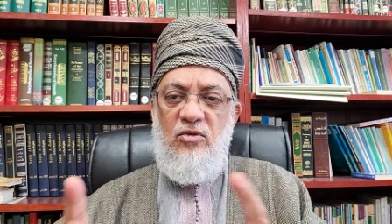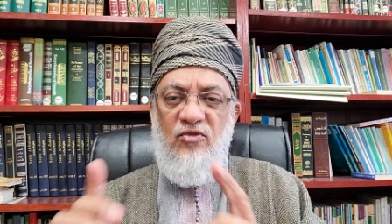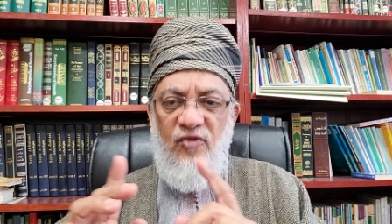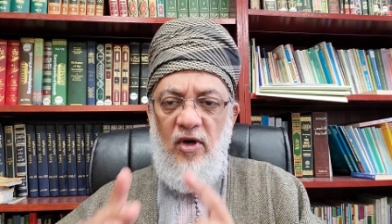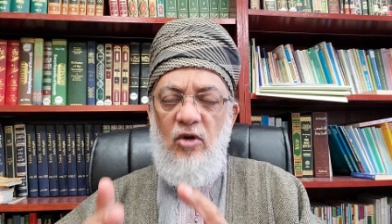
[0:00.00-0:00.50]
to
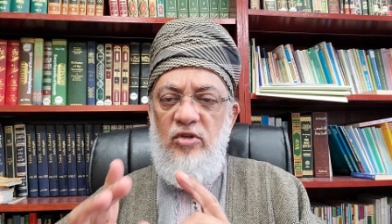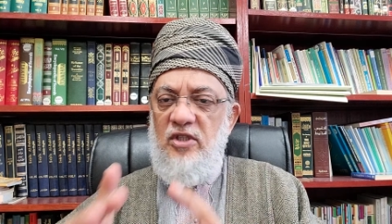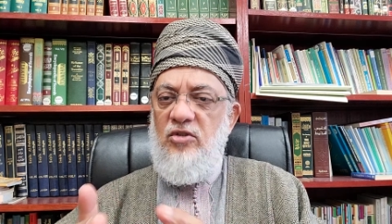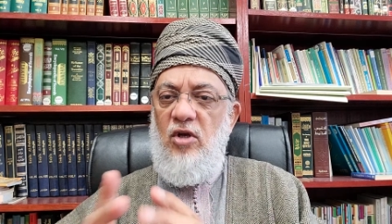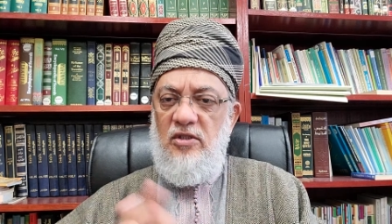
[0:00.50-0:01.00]
follow
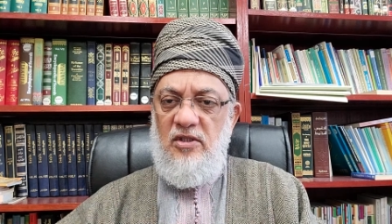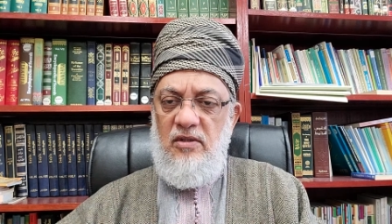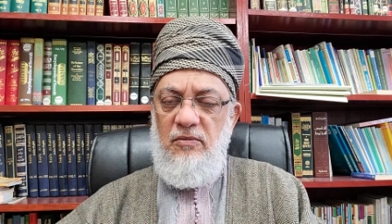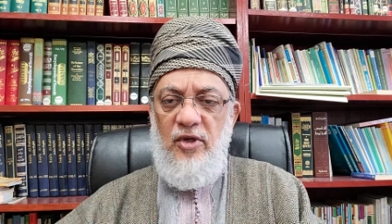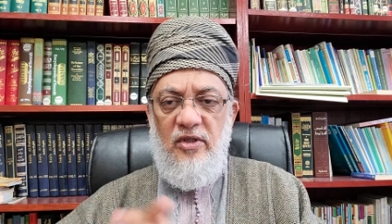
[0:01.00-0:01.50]
these laws
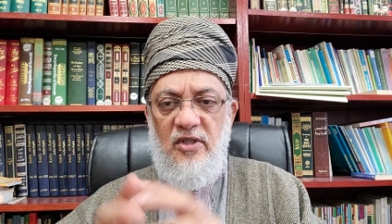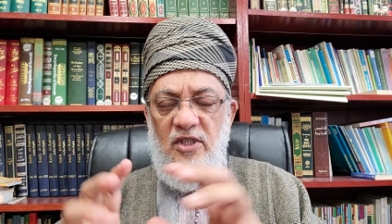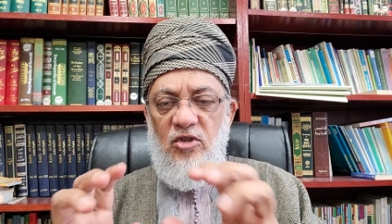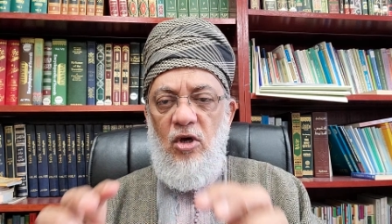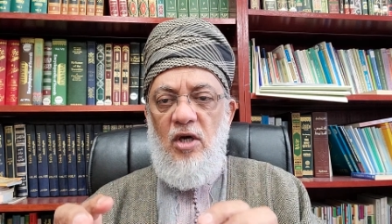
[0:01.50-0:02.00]
because
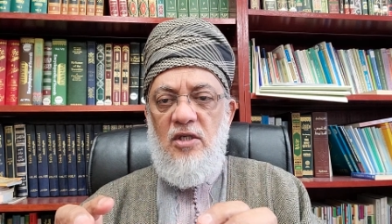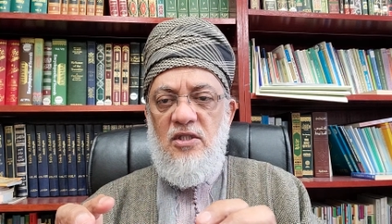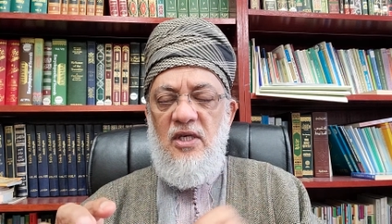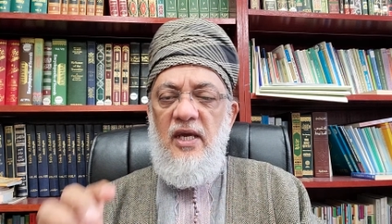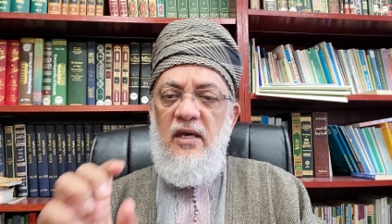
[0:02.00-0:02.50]
these laws